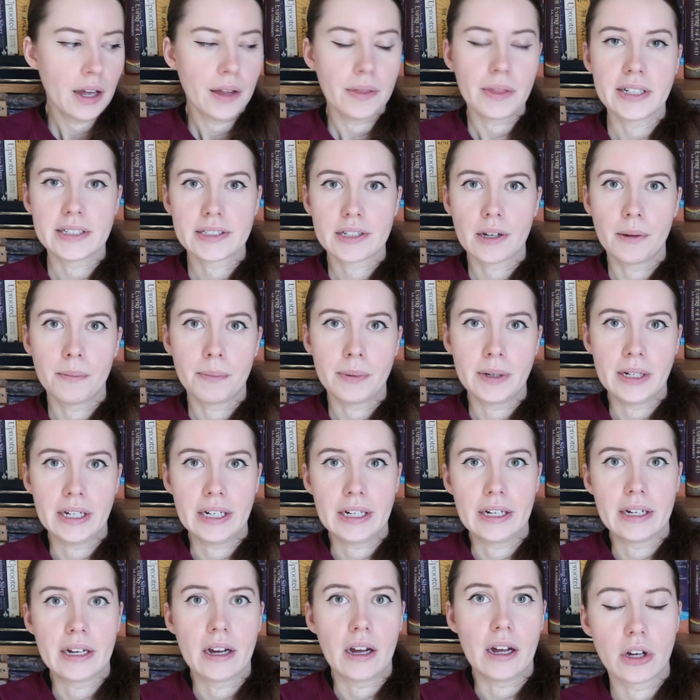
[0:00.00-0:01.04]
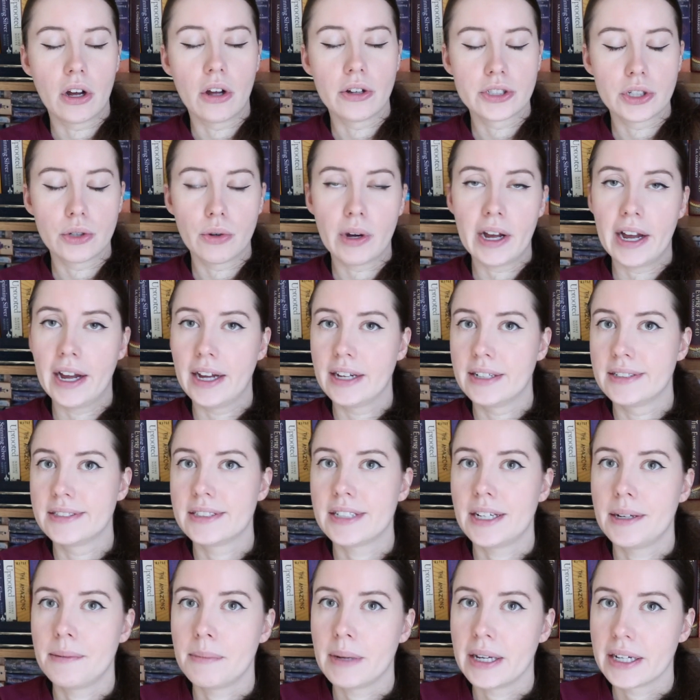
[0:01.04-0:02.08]
This company also has
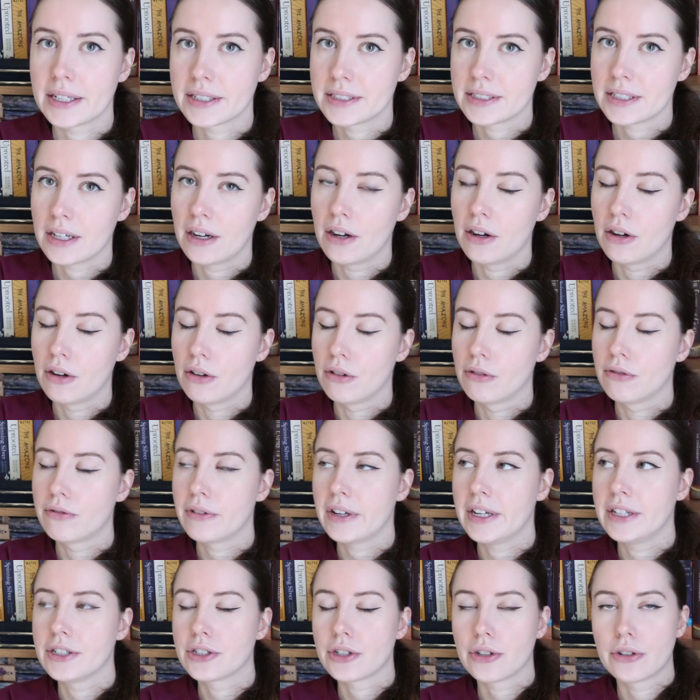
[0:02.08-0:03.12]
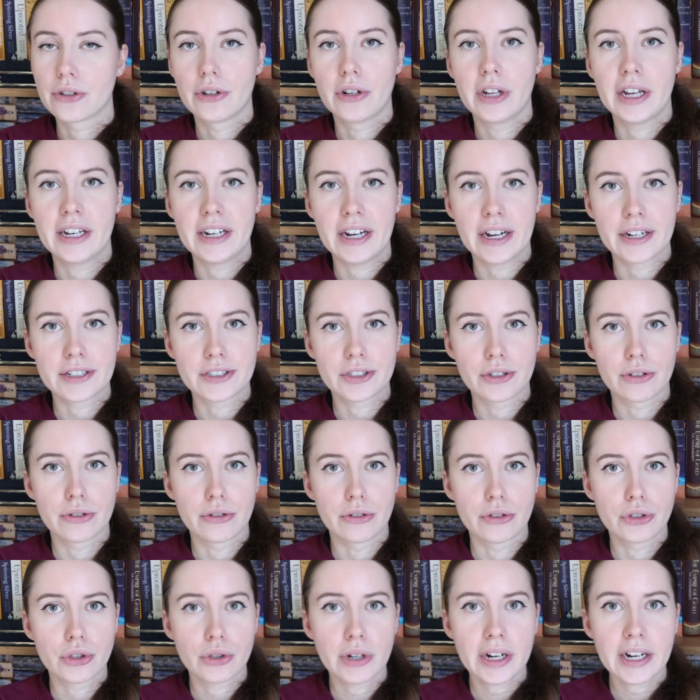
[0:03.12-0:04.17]
a mix of internal and
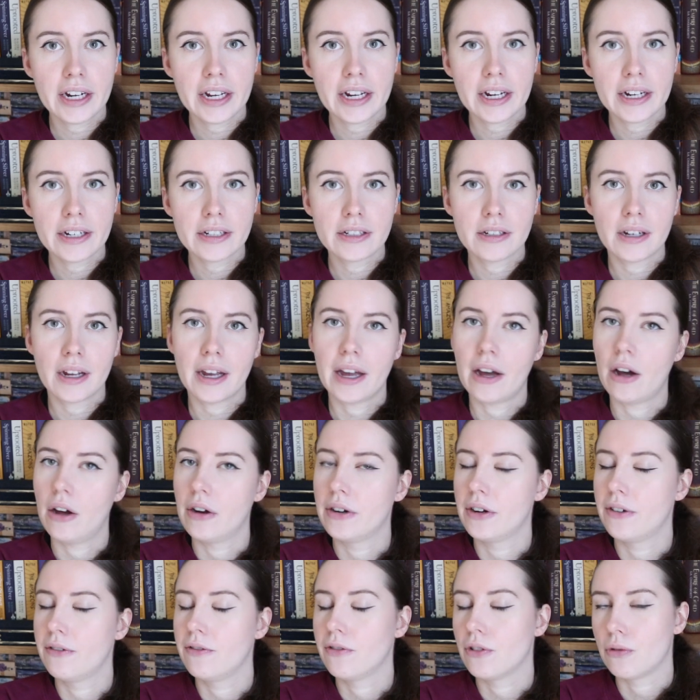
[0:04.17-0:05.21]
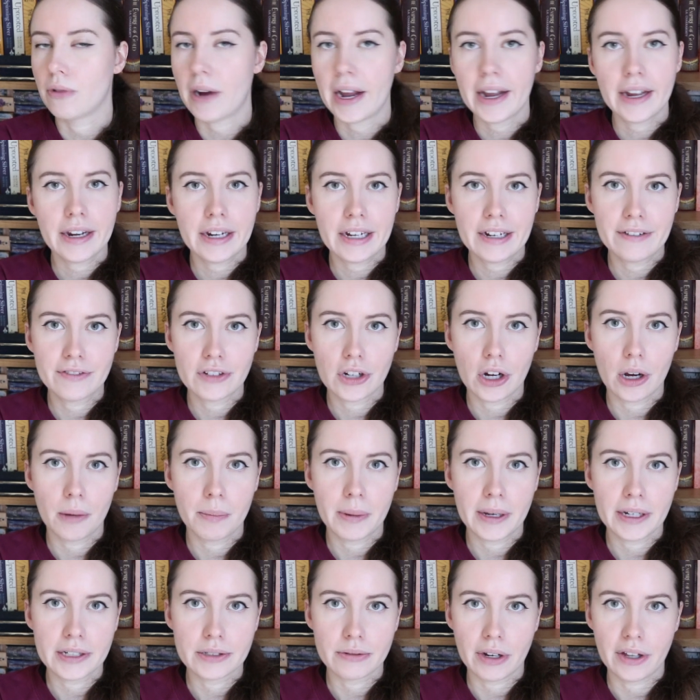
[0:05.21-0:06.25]
external training on a variety of
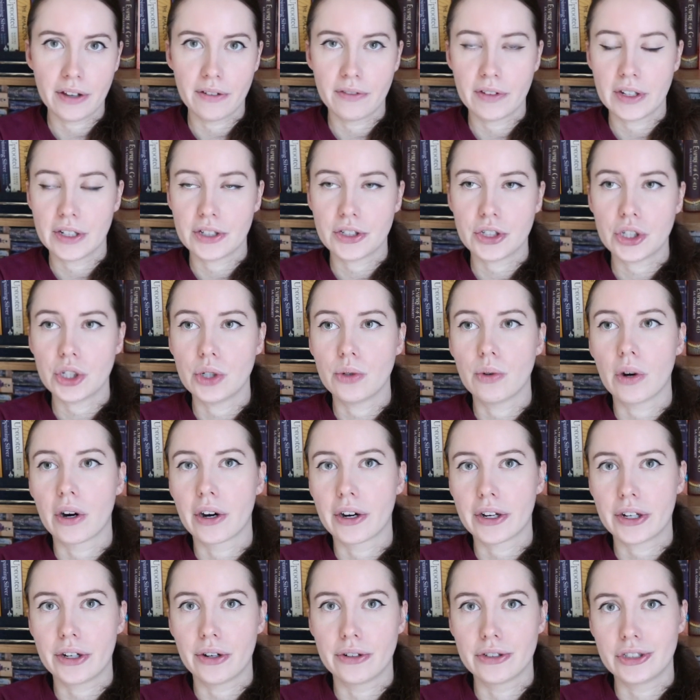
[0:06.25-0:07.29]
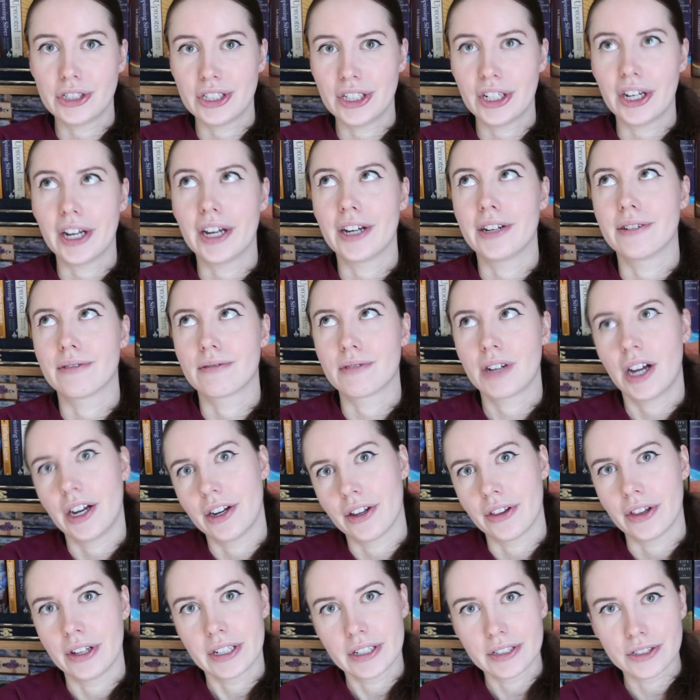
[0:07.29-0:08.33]
topics relevant to archaeology and kind
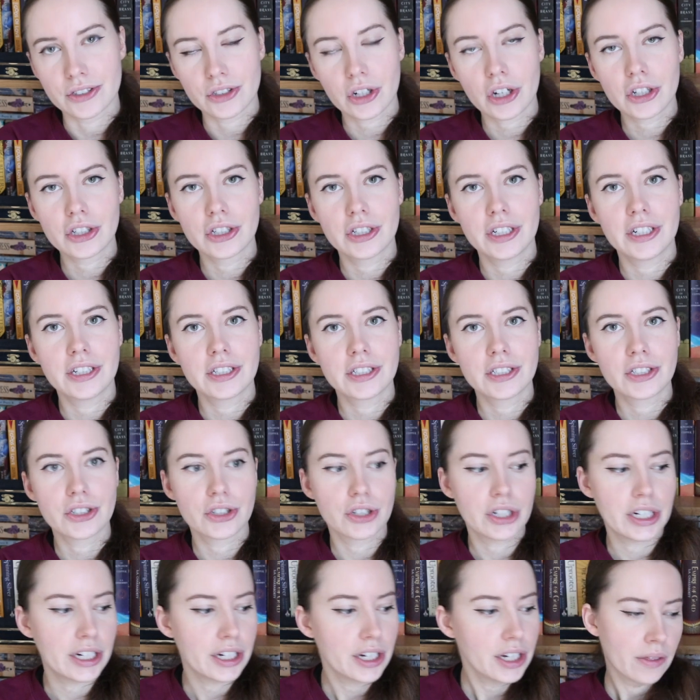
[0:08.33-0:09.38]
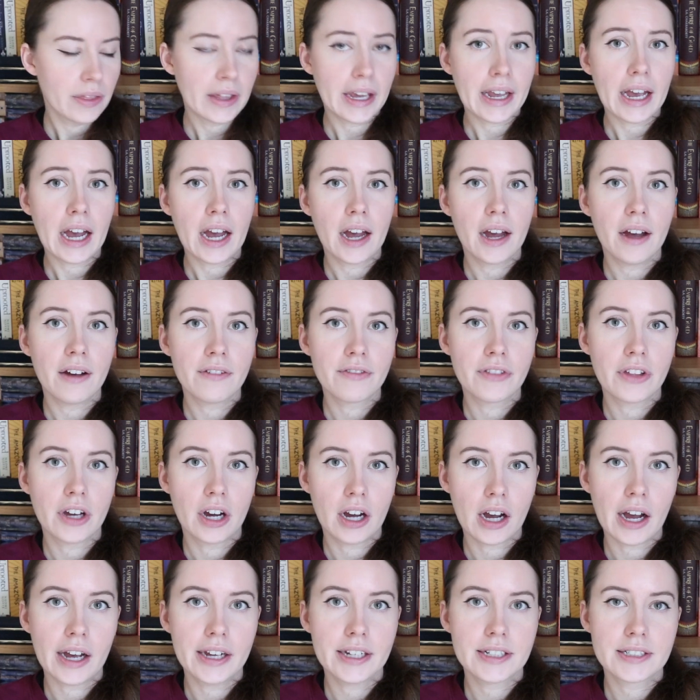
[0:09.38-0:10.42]
of the construction industry. They have the
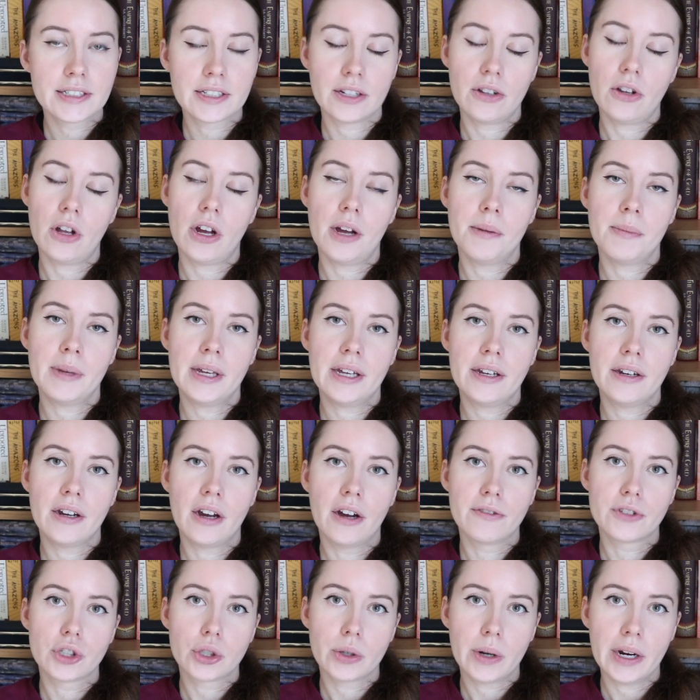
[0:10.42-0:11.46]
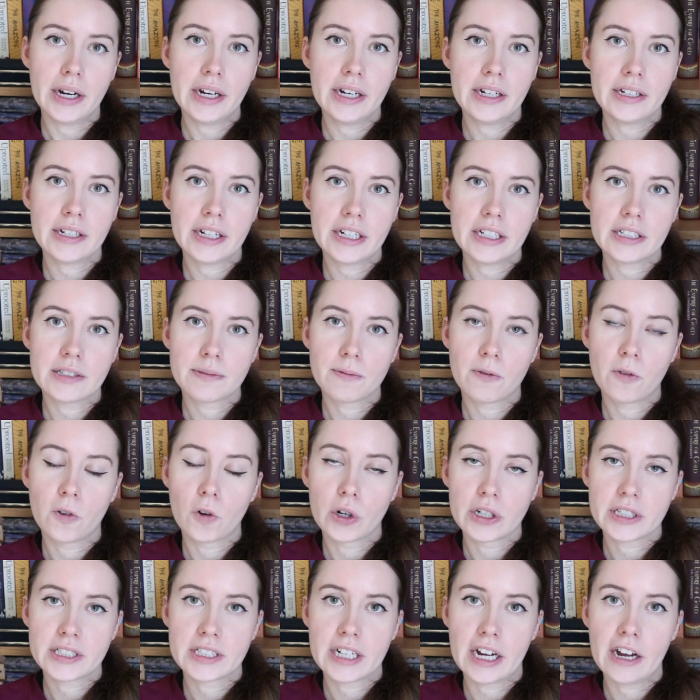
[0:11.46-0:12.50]
highest allotment of training days
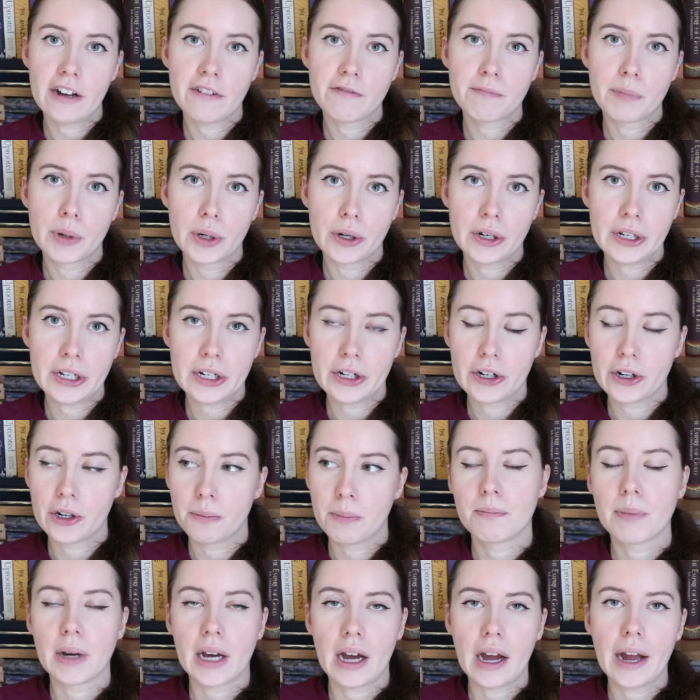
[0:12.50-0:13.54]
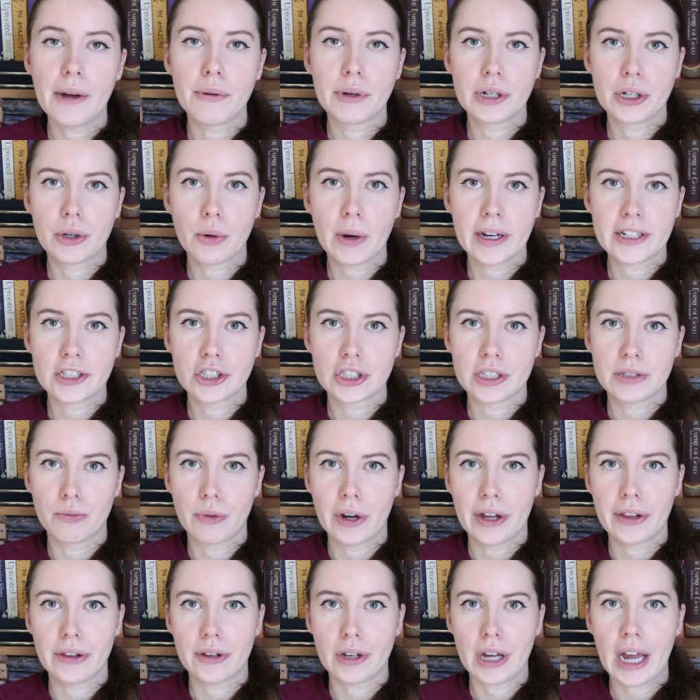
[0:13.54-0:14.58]
for staff per year, but I would
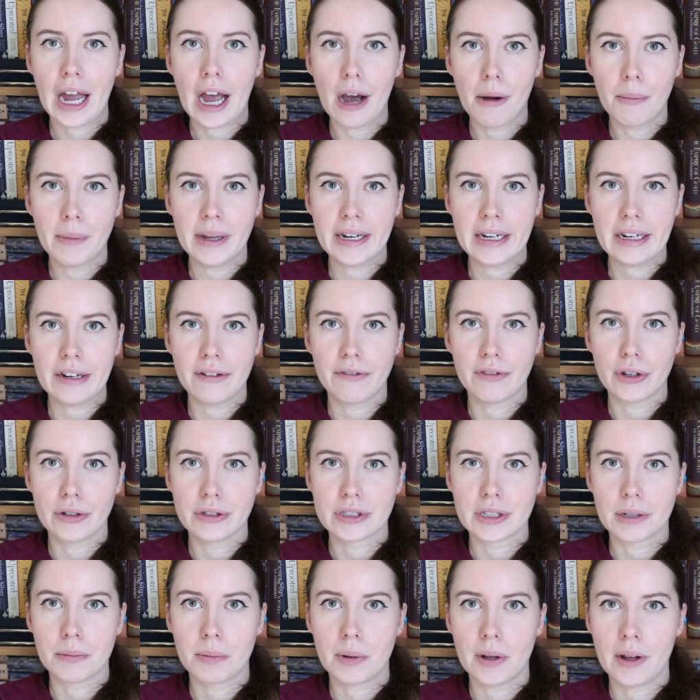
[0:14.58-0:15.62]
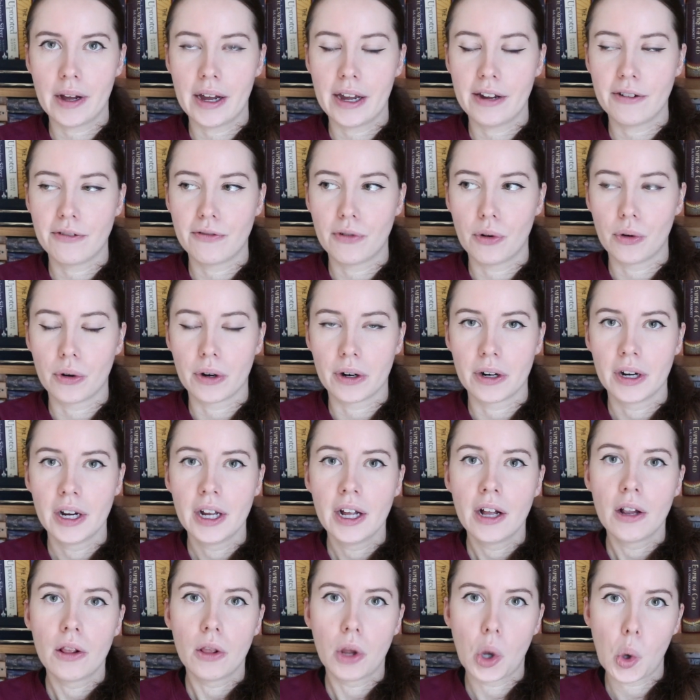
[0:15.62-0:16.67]
question how many of those apply for
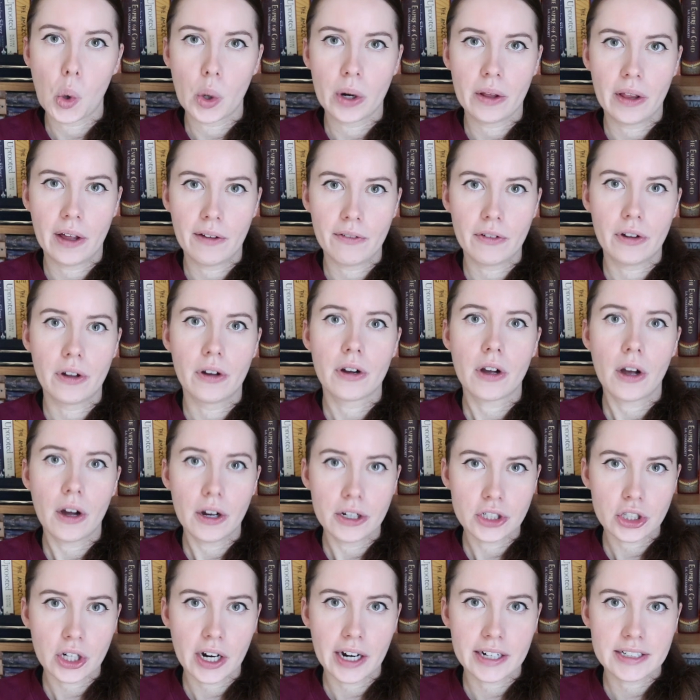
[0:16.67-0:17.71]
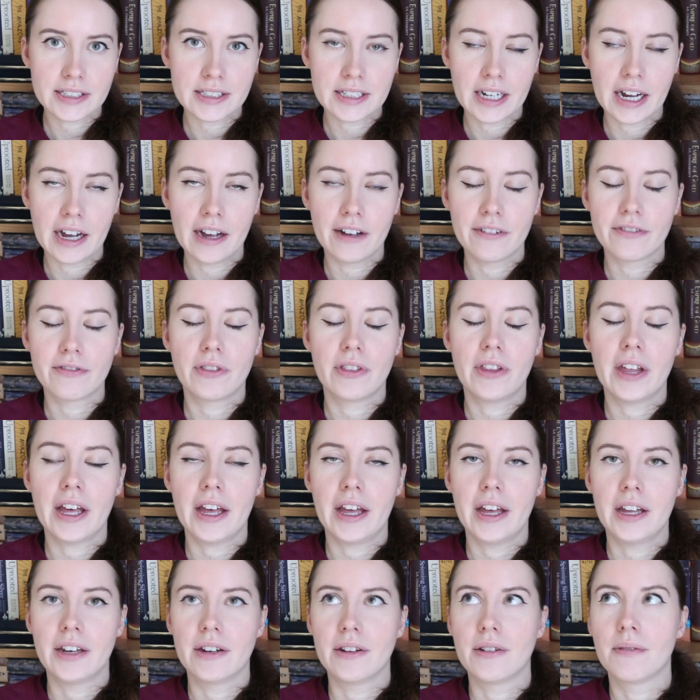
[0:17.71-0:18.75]
lower level contract staff
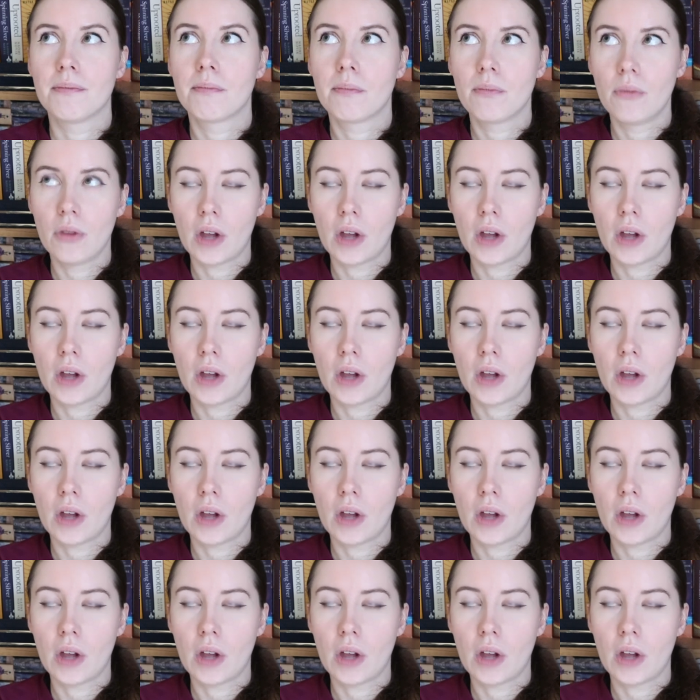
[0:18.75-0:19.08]
than